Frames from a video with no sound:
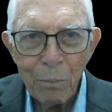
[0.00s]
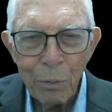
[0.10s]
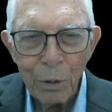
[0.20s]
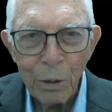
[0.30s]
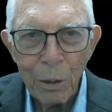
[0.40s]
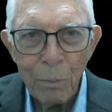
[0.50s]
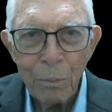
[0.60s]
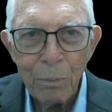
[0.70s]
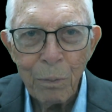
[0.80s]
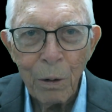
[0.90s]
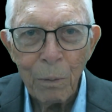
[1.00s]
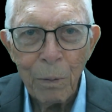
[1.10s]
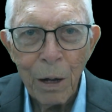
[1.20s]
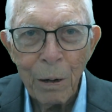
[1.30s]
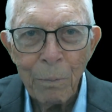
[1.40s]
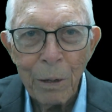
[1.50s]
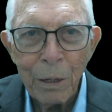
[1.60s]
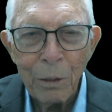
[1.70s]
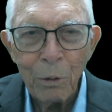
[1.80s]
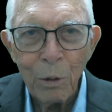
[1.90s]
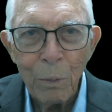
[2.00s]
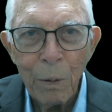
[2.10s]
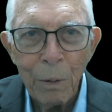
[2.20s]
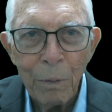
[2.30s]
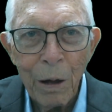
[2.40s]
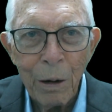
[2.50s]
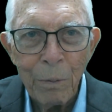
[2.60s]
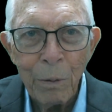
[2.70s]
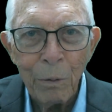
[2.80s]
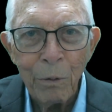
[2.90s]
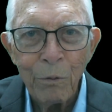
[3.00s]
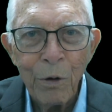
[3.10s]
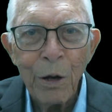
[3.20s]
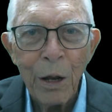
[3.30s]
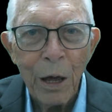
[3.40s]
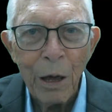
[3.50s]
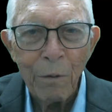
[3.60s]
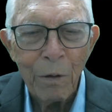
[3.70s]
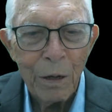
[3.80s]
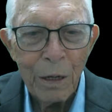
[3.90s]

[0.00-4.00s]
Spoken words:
put the pulpotomy and do the pulpotomy on the front half